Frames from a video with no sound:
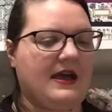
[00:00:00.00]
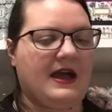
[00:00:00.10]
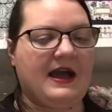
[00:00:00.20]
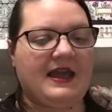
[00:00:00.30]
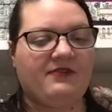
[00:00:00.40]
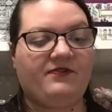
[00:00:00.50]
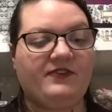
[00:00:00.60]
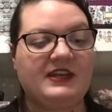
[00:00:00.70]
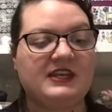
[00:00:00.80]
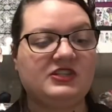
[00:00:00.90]
I
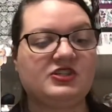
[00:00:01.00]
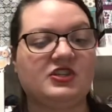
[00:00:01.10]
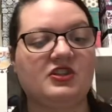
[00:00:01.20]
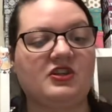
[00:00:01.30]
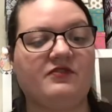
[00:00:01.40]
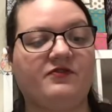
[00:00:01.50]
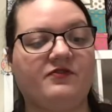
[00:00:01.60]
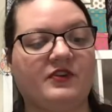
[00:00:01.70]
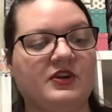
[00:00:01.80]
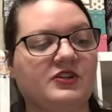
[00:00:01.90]
finished the
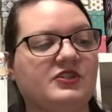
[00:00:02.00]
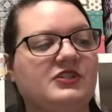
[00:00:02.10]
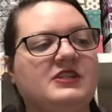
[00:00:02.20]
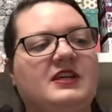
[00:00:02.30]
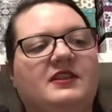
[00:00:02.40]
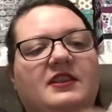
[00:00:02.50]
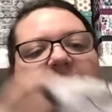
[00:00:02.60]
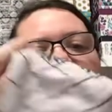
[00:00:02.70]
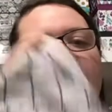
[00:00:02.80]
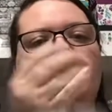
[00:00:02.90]
first
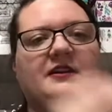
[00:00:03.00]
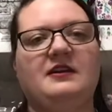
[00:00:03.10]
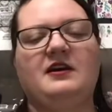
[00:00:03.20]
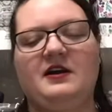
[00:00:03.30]
line